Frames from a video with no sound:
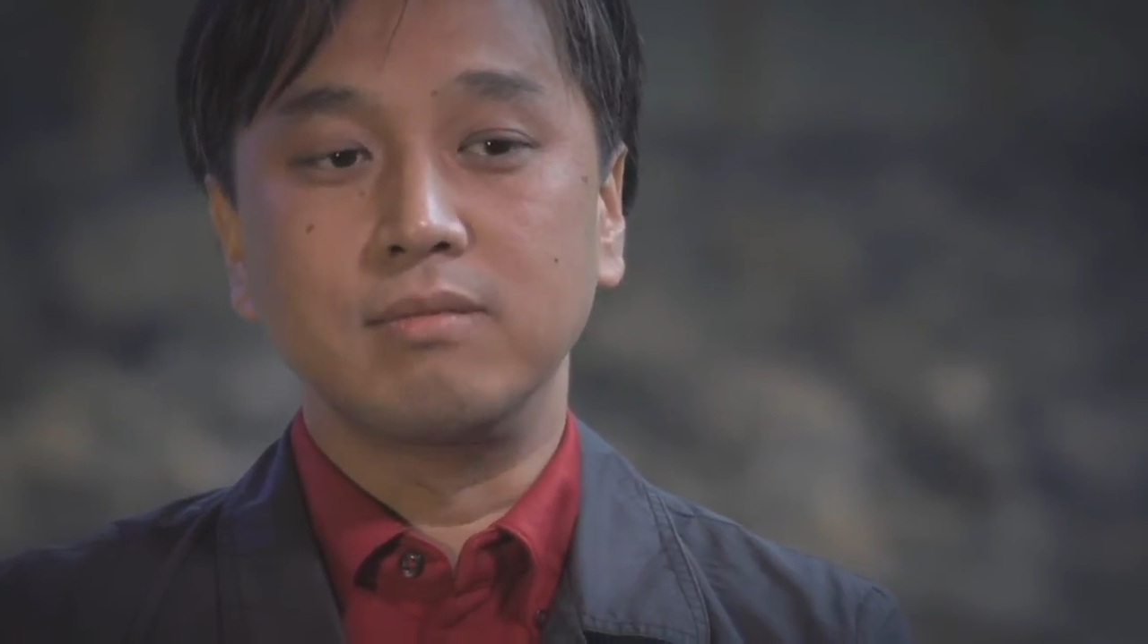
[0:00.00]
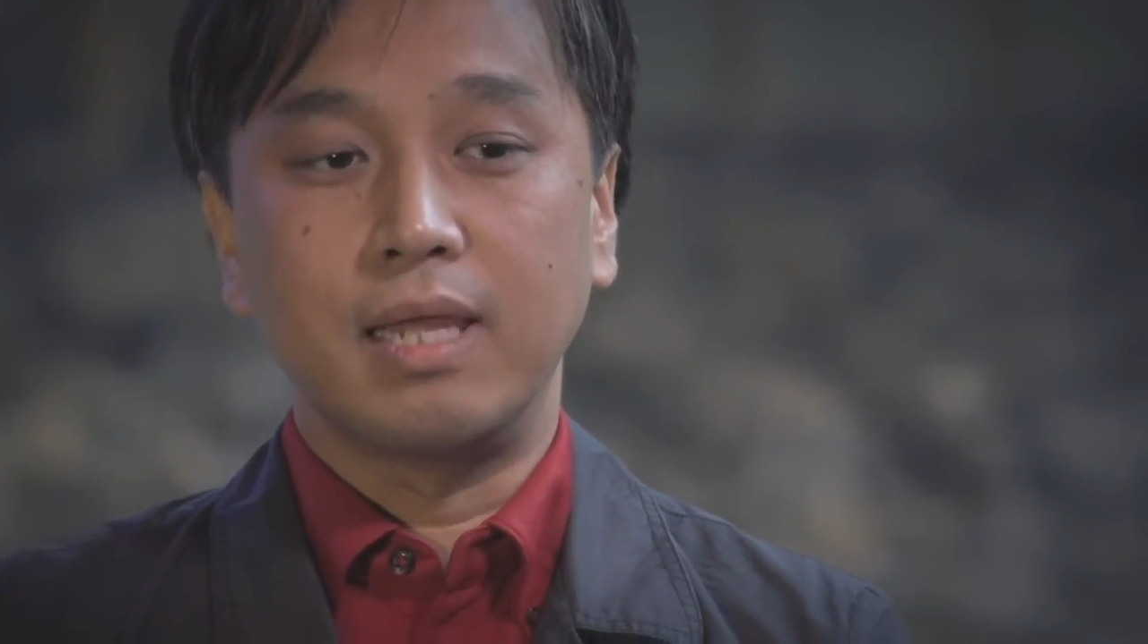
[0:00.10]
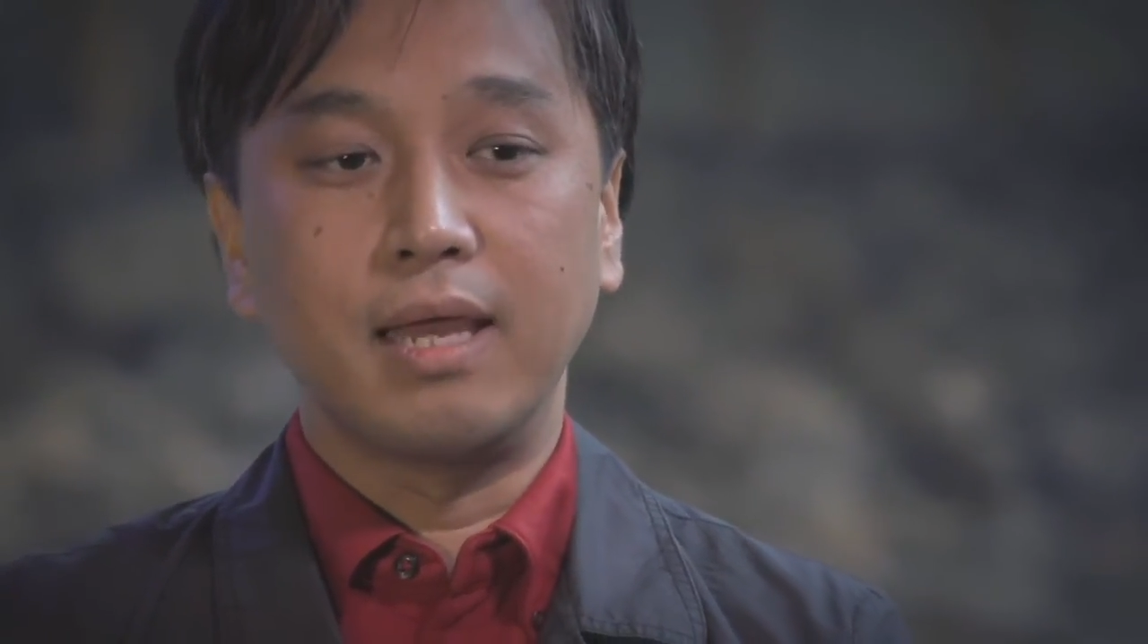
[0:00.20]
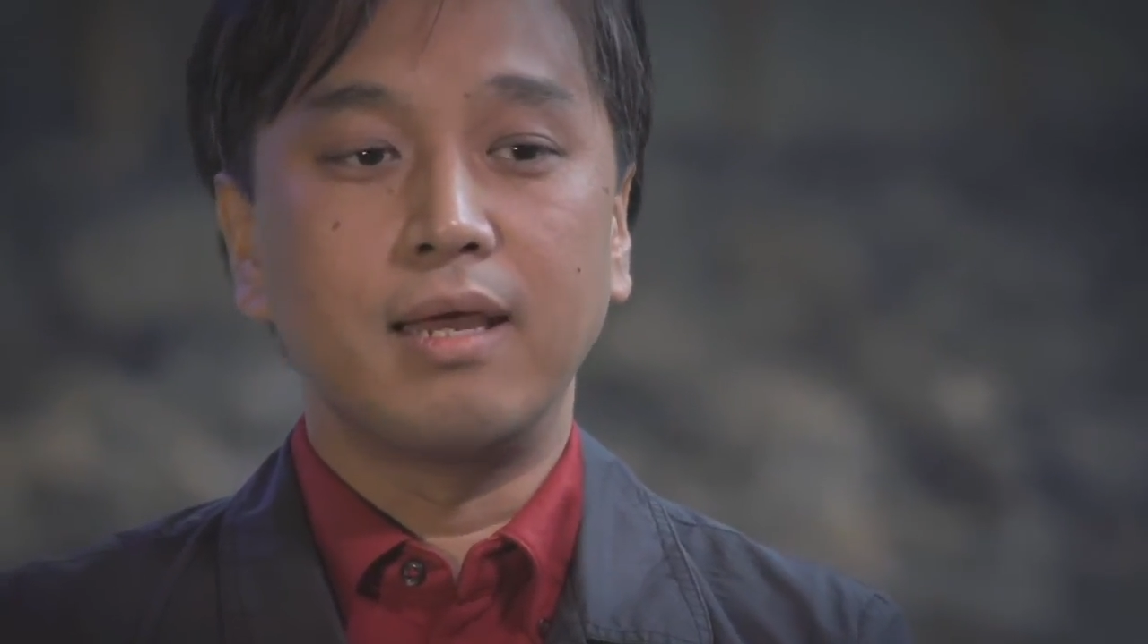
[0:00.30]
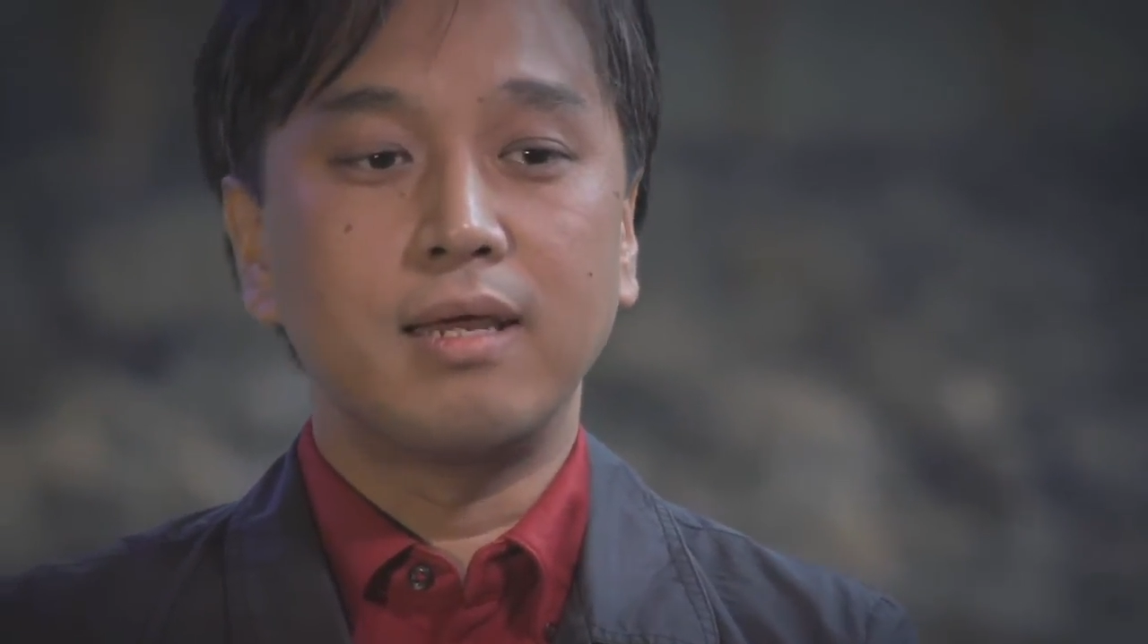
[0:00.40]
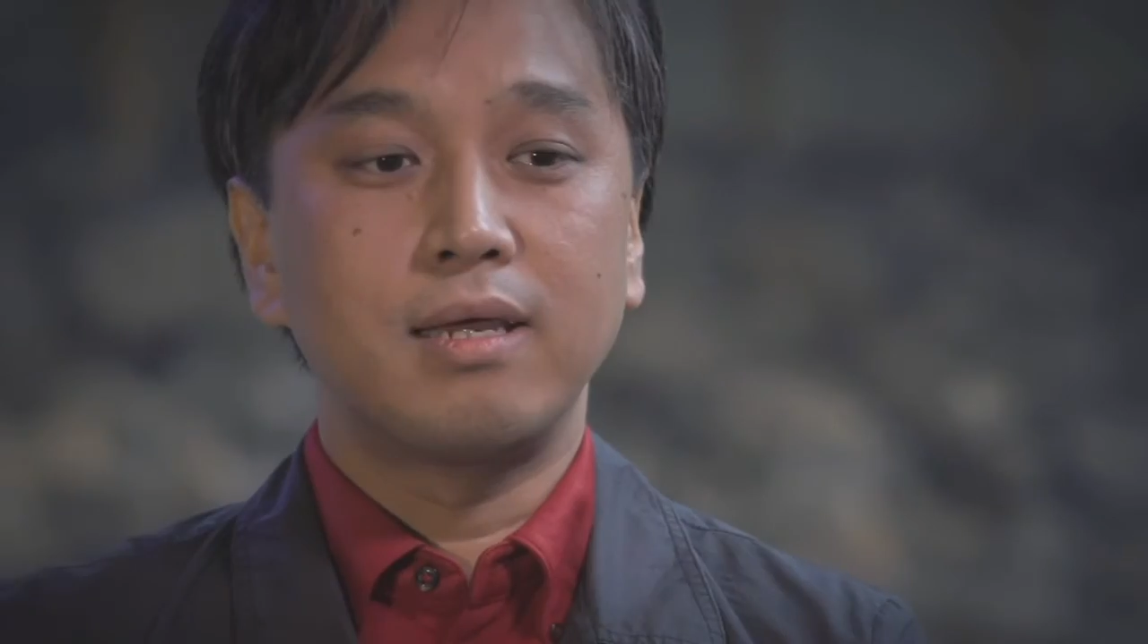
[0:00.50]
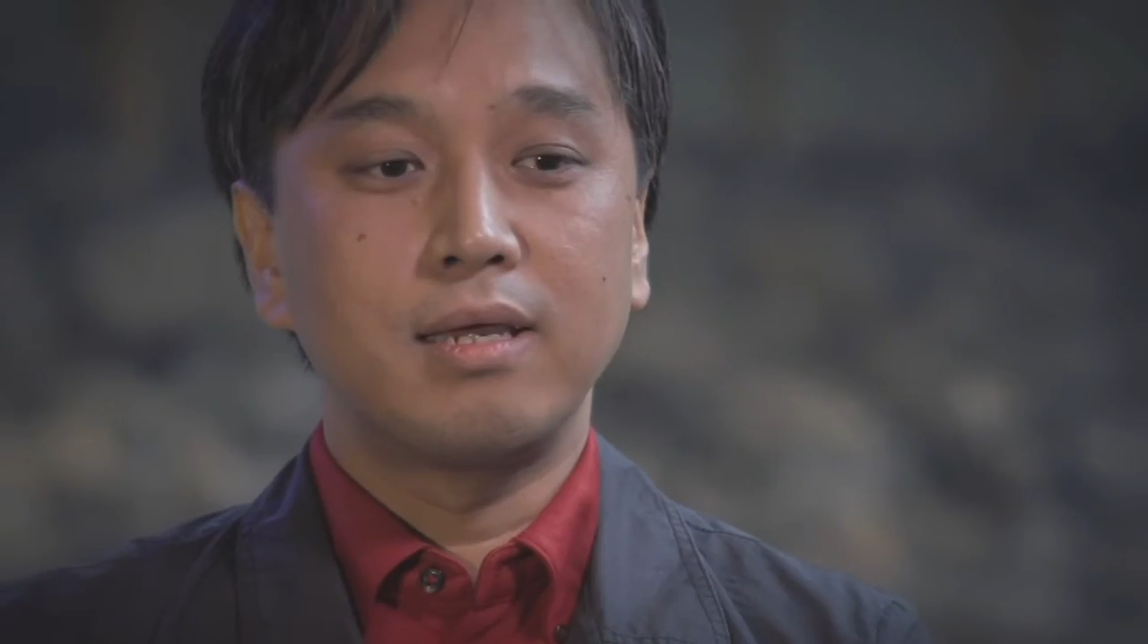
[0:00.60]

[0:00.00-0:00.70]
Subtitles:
on Sonic